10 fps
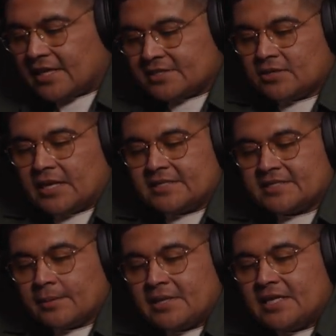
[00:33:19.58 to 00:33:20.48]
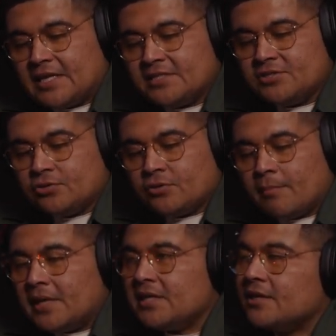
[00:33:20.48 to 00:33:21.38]
that? So like somebody lends you
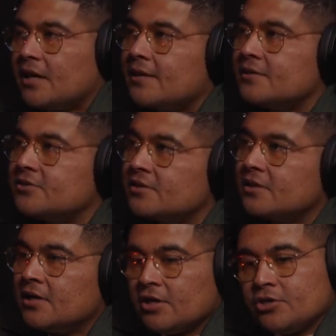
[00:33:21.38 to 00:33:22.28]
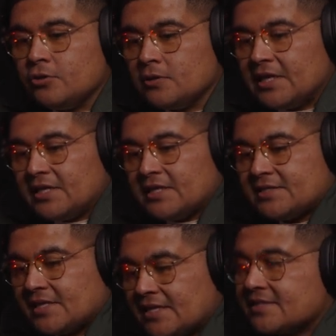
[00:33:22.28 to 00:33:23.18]
$1 million, you lend
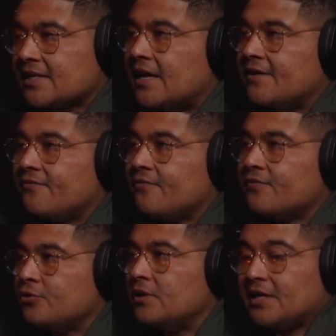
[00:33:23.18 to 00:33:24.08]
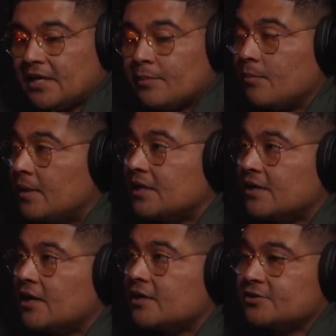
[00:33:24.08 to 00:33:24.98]
it to this guy, you lend him $1
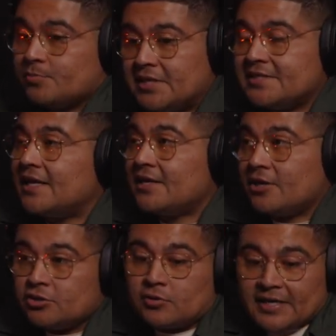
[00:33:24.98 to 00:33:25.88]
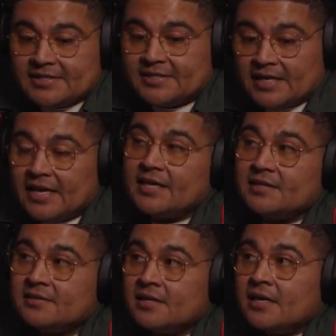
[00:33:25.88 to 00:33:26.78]
million, but it's not yours, right? It's
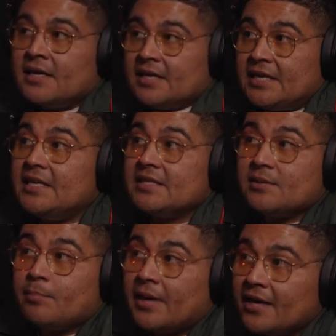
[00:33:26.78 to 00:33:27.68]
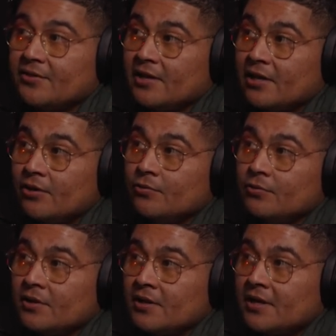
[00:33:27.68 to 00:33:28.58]
his. He doesn't pay on the
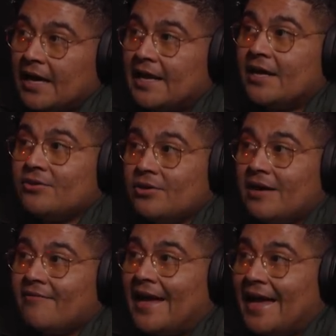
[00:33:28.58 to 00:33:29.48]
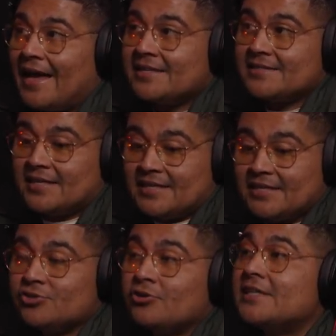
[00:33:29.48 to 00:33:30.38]
loan, and now you have a
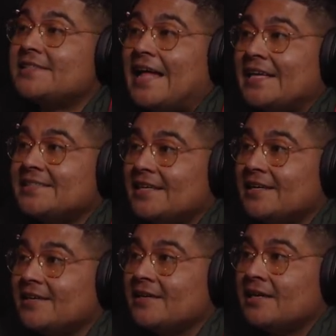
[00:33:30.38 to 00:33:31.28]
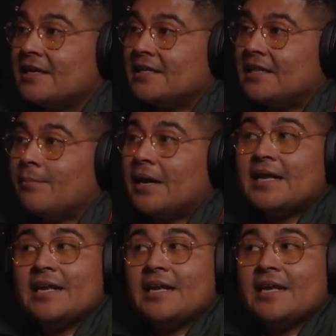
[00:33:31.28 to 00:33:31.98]
distressed asset that might